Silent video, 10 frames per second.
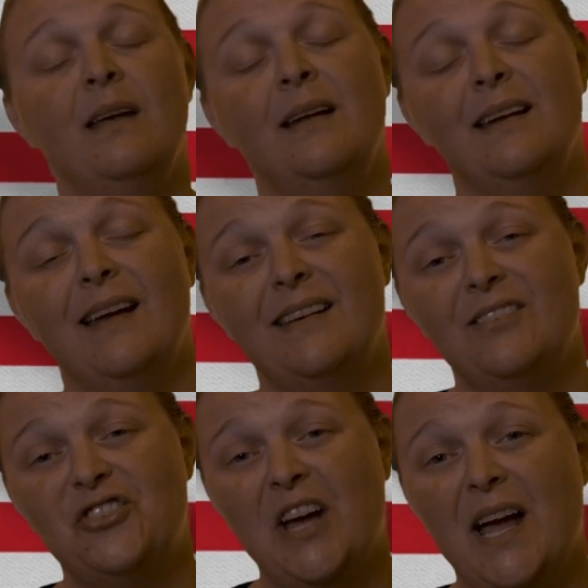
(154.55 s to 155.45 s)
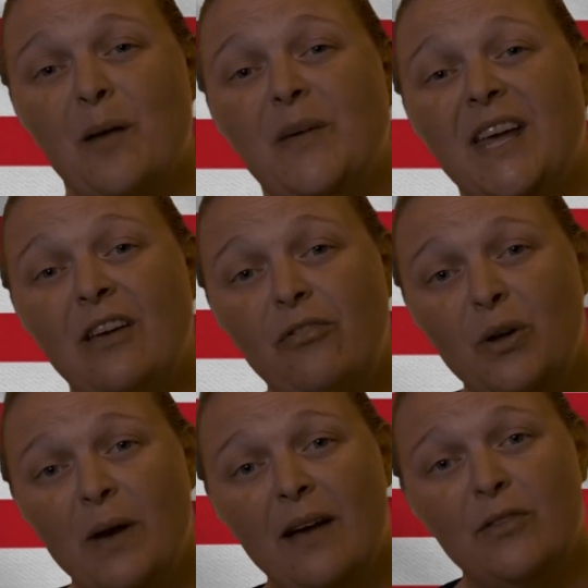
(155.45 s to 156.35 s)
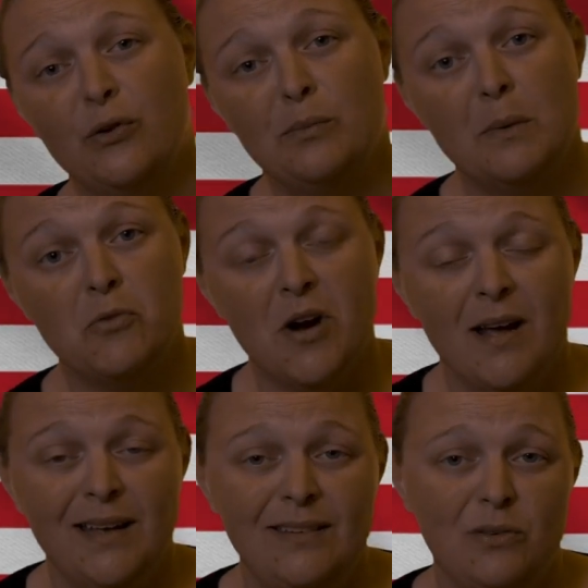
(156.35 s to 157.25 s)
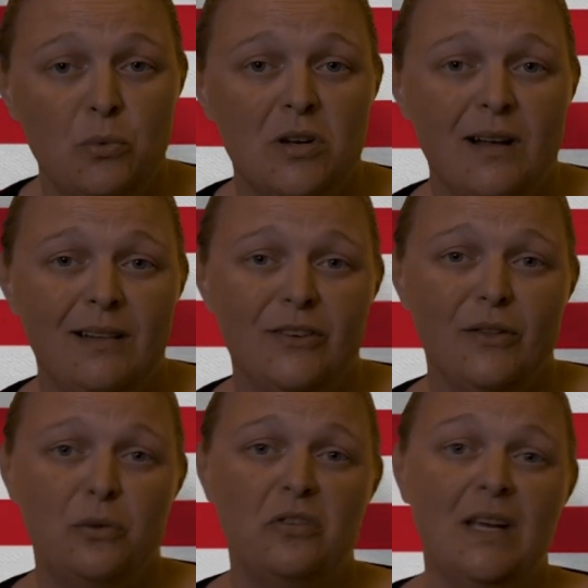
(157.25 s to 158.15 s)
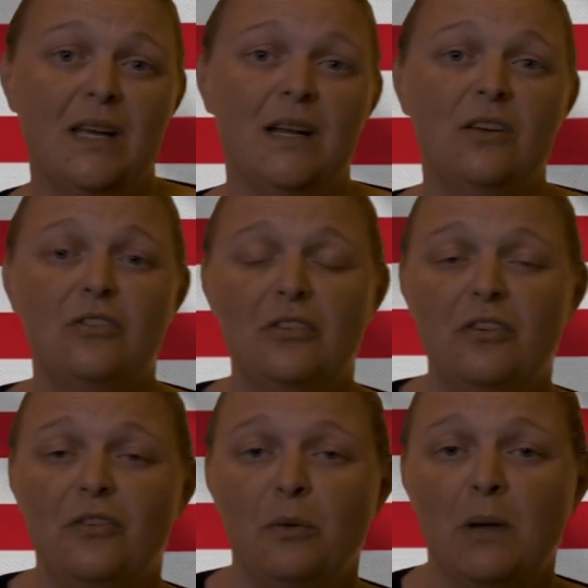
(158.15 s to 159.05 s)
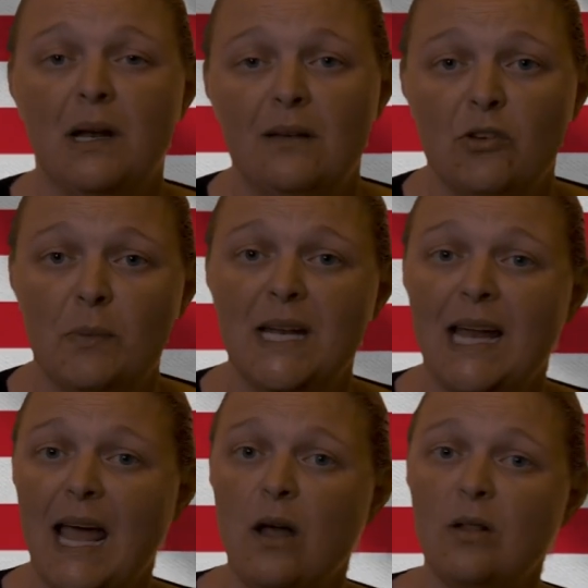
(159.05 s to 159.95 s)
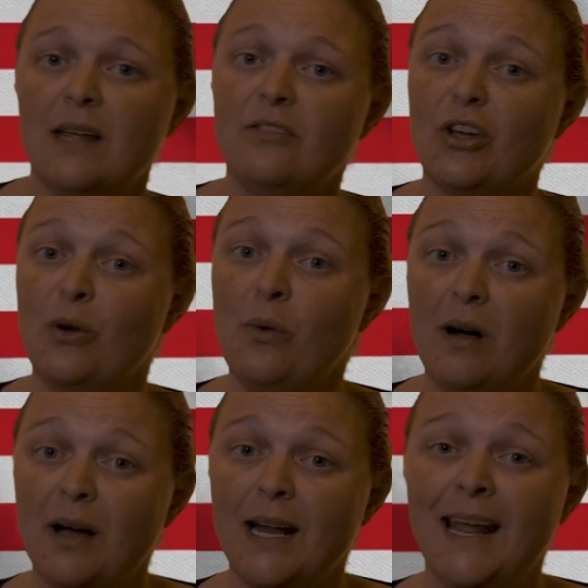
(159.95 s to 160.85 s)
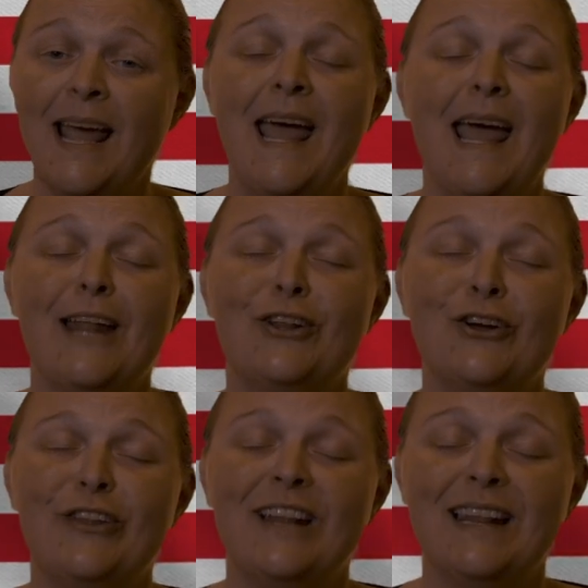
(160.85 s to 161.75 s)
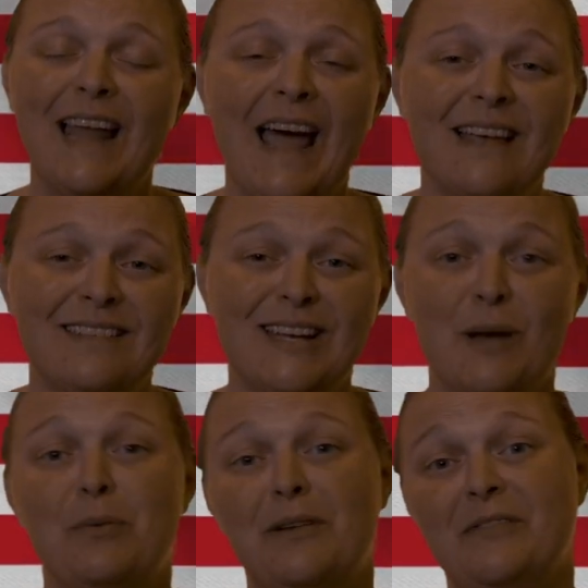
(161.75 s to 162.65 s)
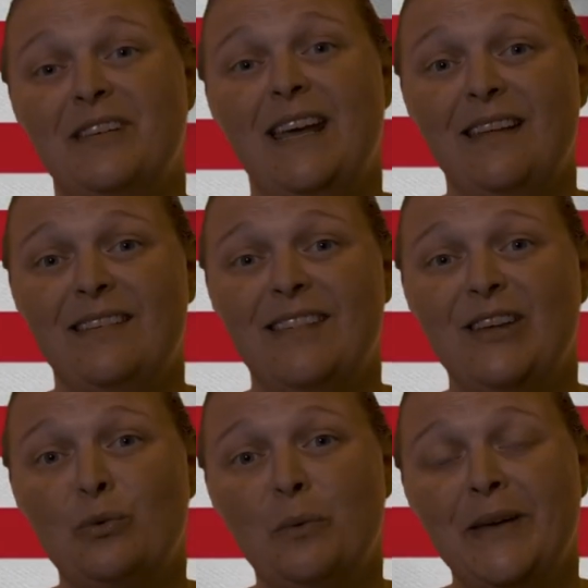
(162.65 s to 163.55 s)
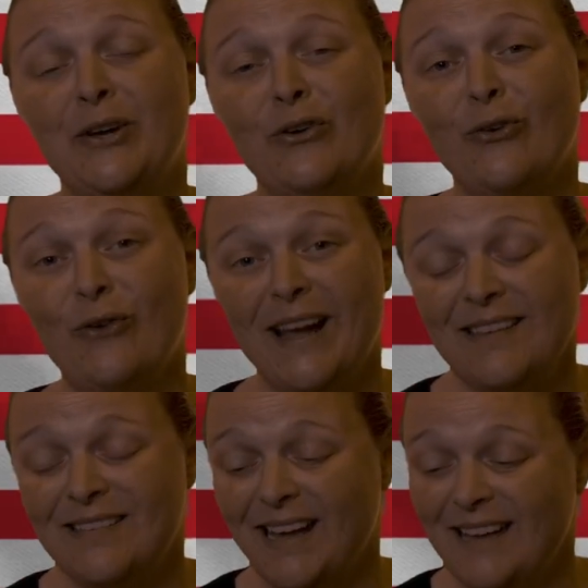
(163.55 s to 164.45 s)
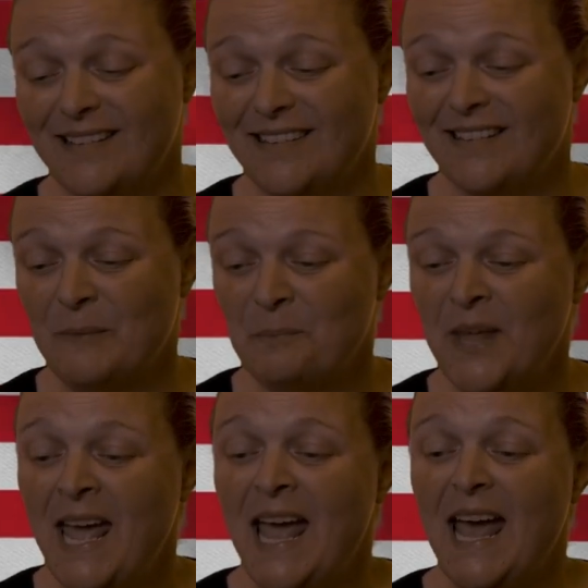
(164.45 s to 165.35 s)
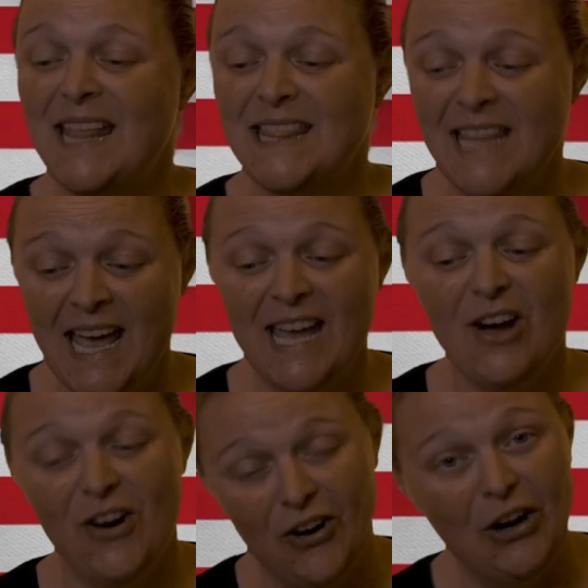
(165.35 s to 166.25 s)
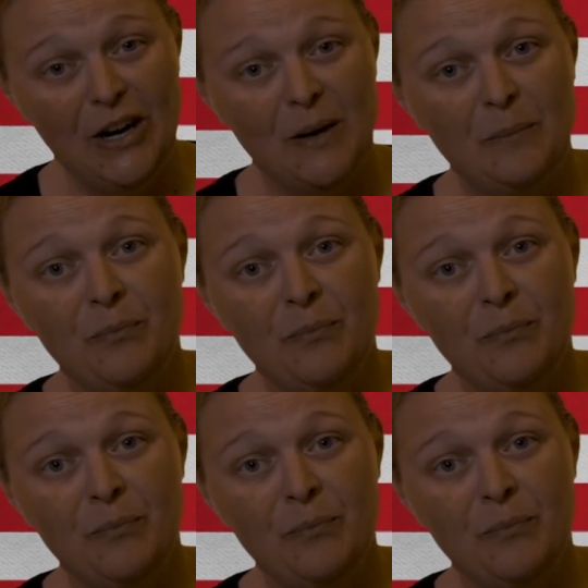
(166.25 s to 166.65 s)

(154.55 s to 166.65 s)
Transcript: Nice job. If you have those memorized, we'll color those in just a few minutes. But now let's go on and learn the last couple of states. These will be your gray states. And they are